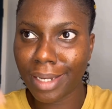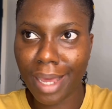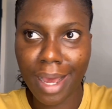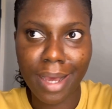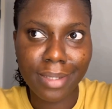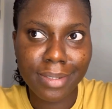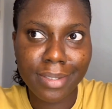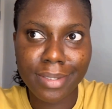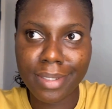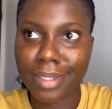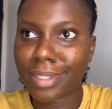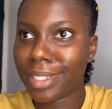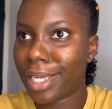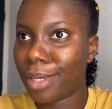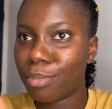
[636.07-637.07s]
as it
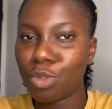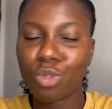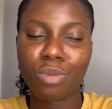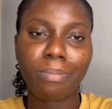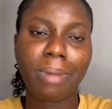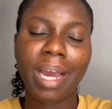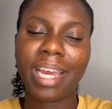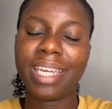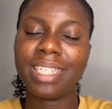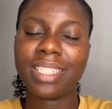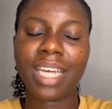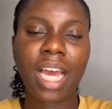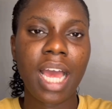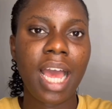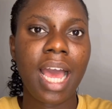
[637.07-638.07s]
came to mind,
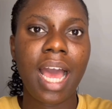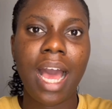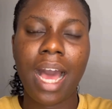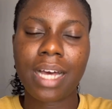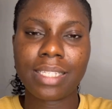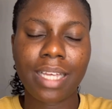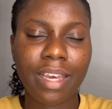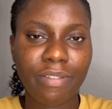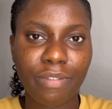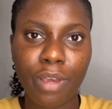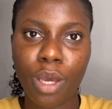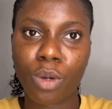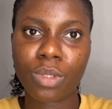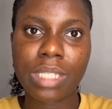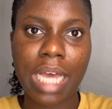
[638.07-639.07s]
as I
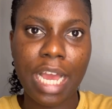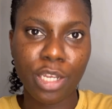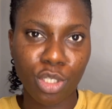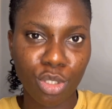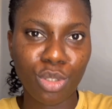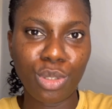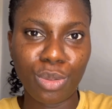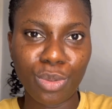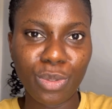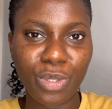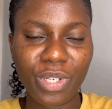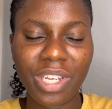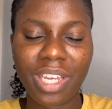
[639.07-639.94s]
felt I should.